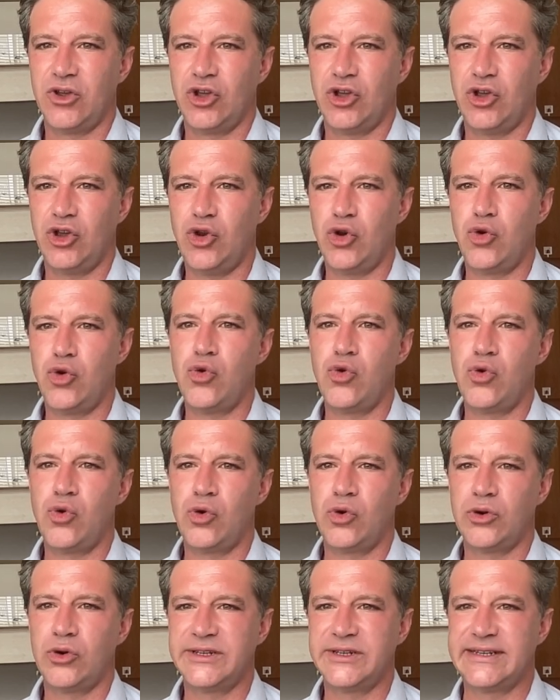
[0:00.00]
Hu
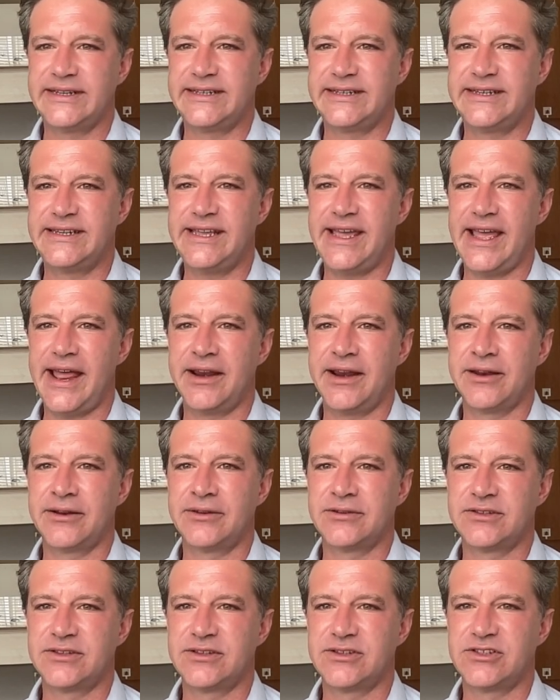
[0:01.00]
Tien
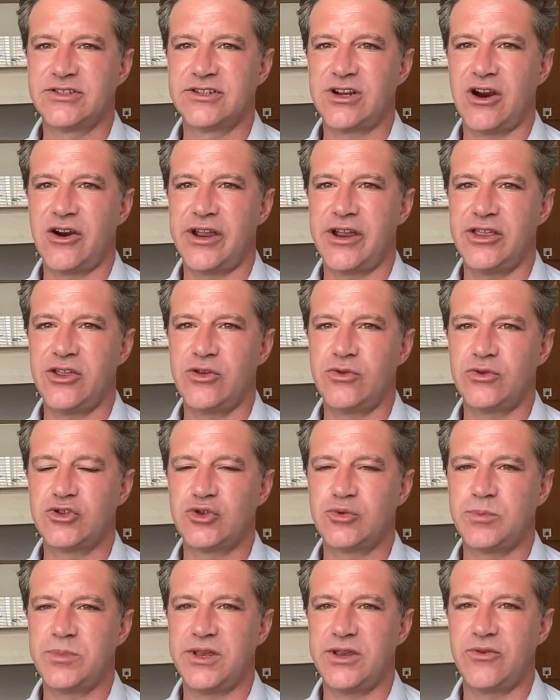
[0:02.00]
says, sorry, you
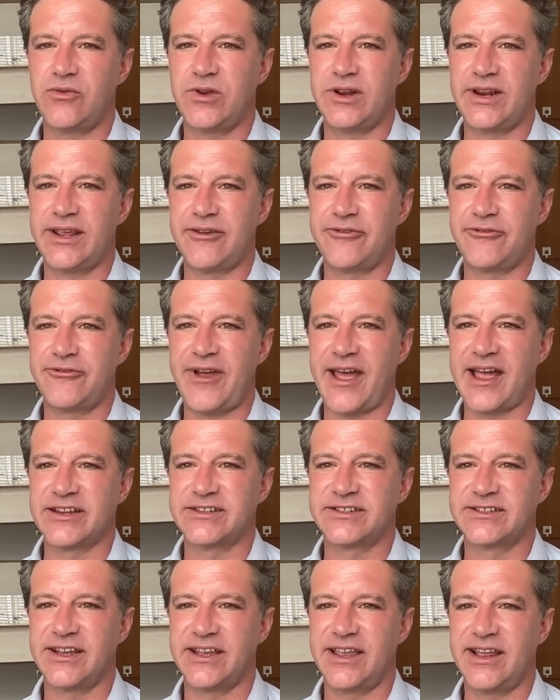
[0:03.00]
speak really
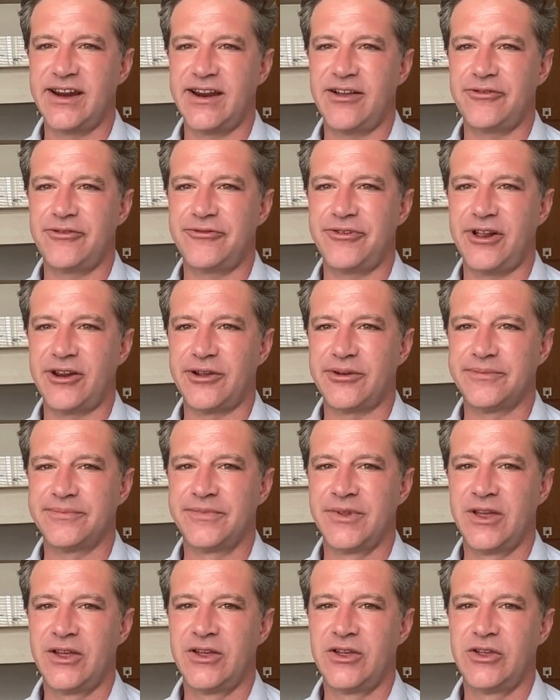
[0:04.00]
fast. I cannot follow.
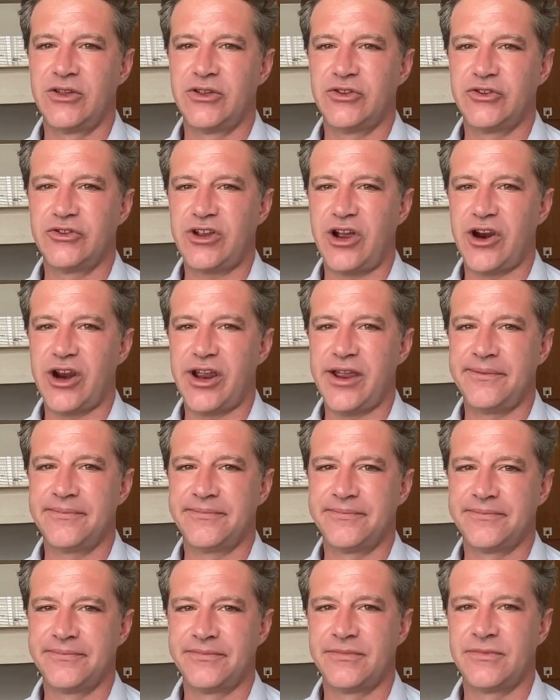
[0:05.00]
Sorry.
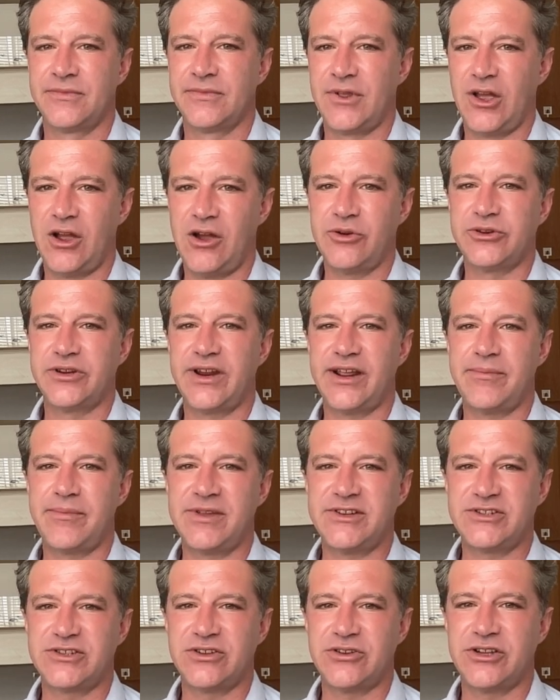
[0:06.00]
Oh, did I
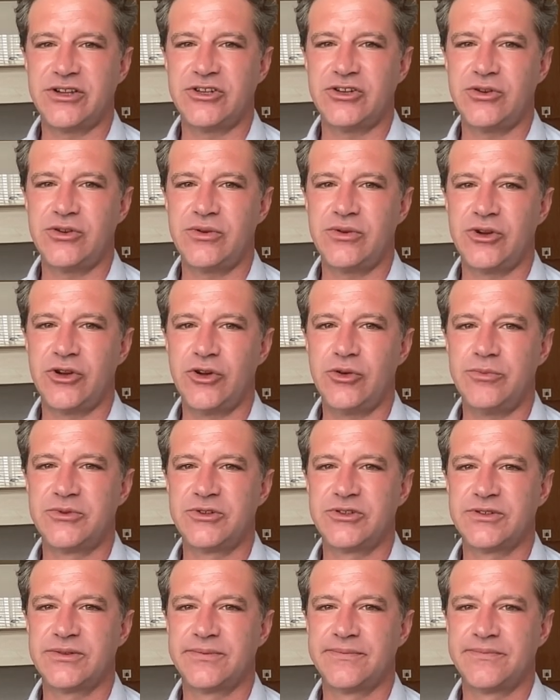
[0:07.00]
miss 32?
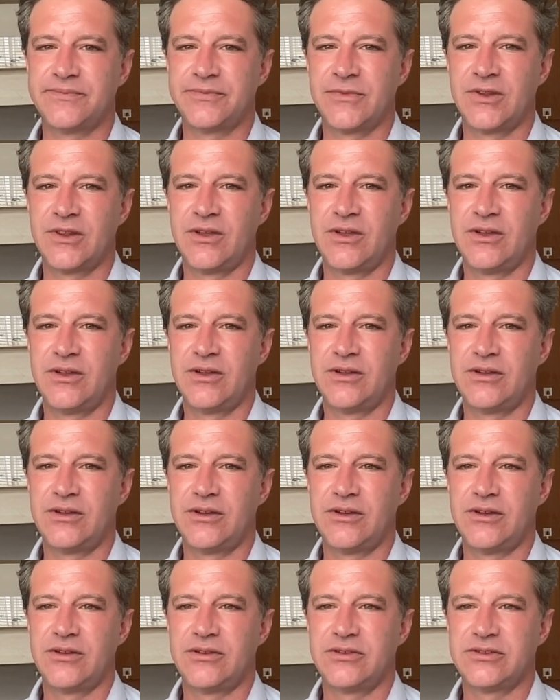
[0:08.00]
Oops.
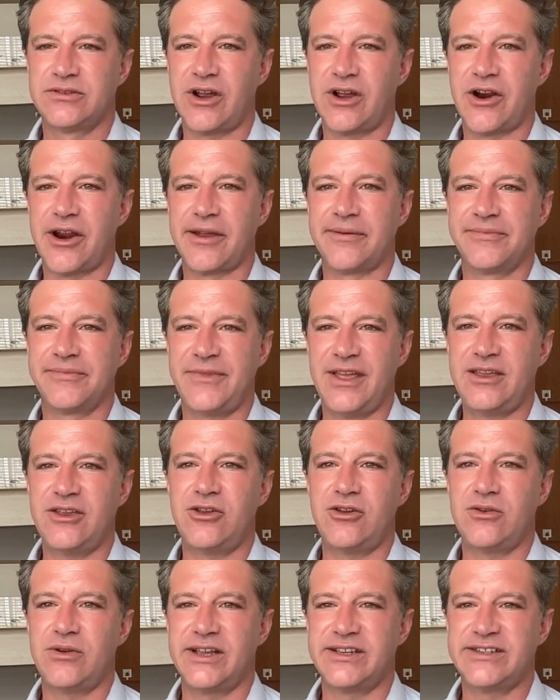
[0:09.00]
Sorry. Thank
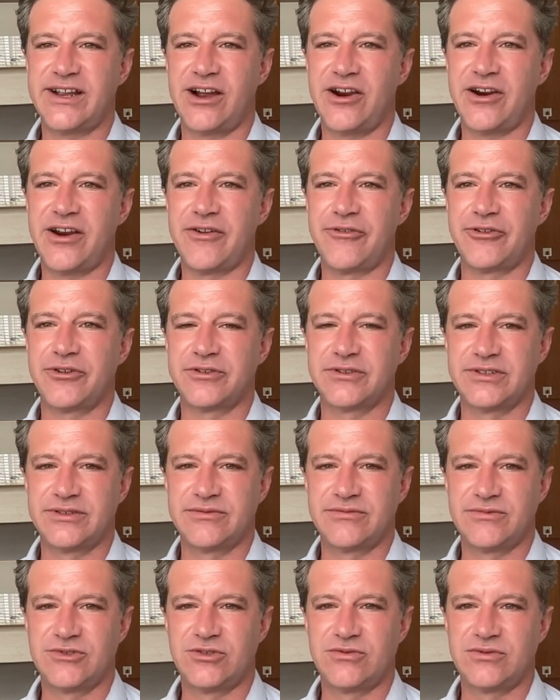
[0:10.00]
you, Azhari, for
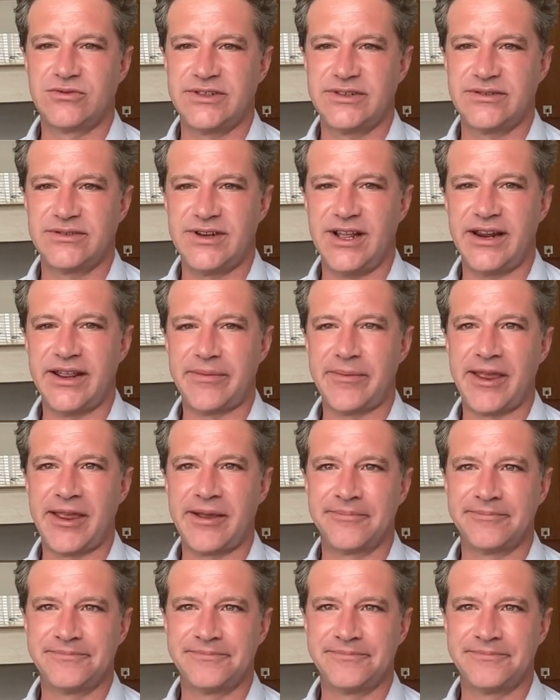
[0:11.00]
telling me.